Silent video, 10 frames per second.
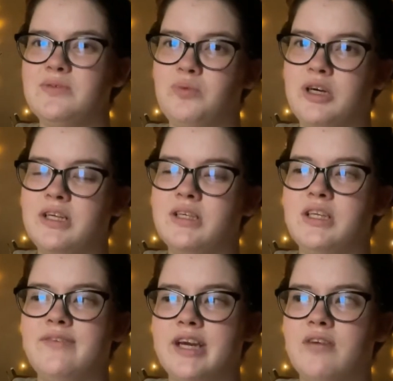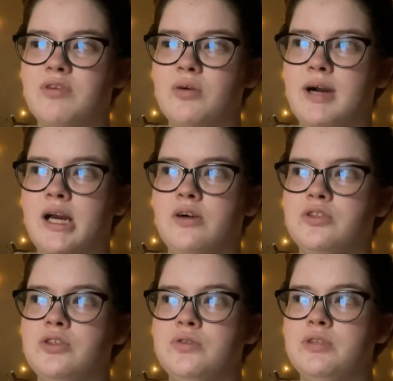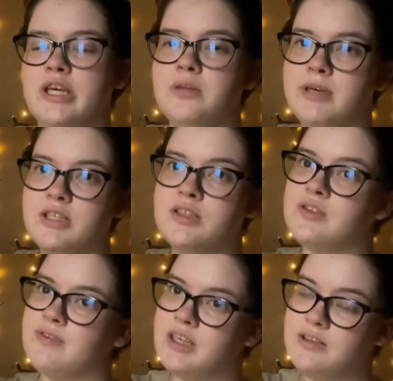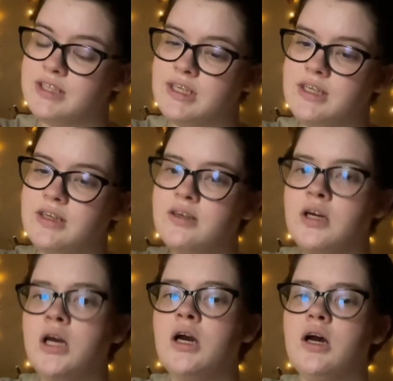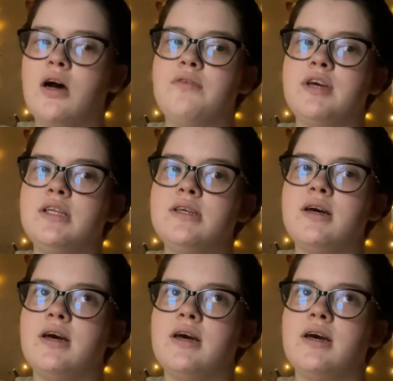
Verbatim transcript: One, leaving out for a while to take the pictures and videos I needed of it.